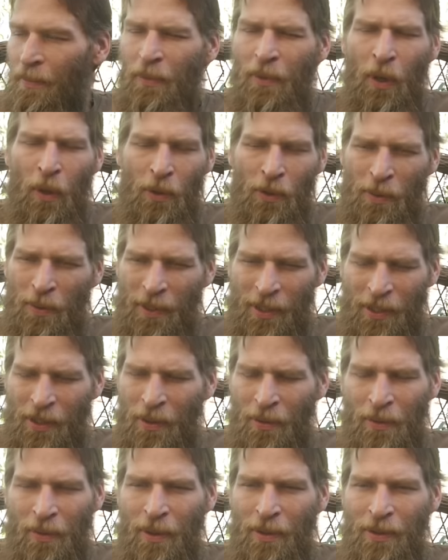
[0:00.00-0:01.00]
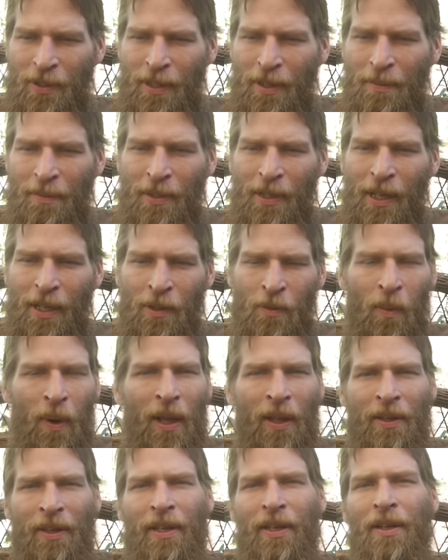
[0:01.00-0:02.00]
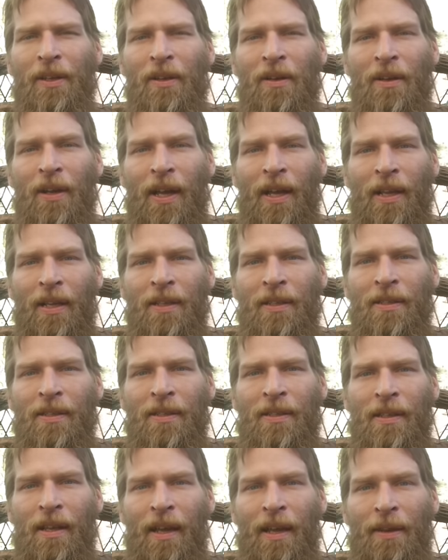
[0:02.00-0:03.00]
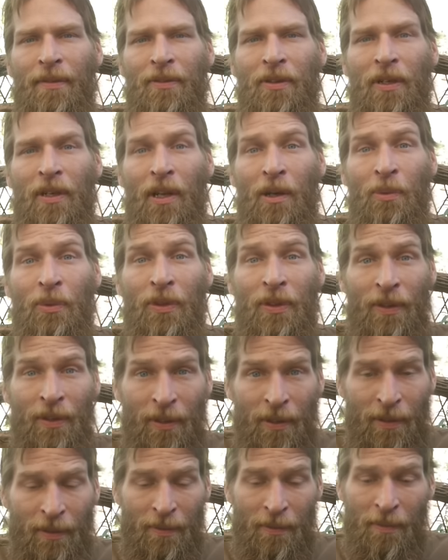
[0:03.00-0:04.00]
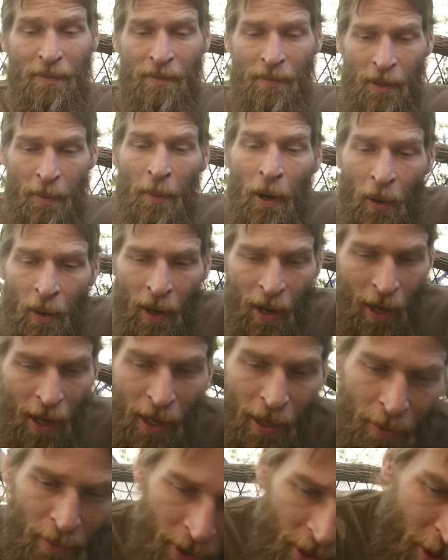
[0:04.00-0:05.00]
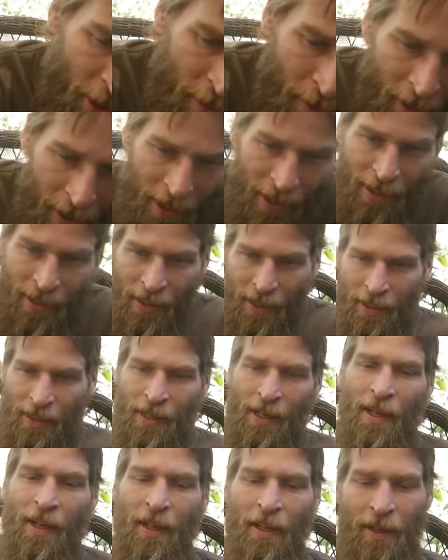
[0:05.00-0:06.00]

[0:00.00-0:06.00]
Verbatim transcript: those ones don't grow seem as well here as I have good luck with the the Mohawk, which is what this is.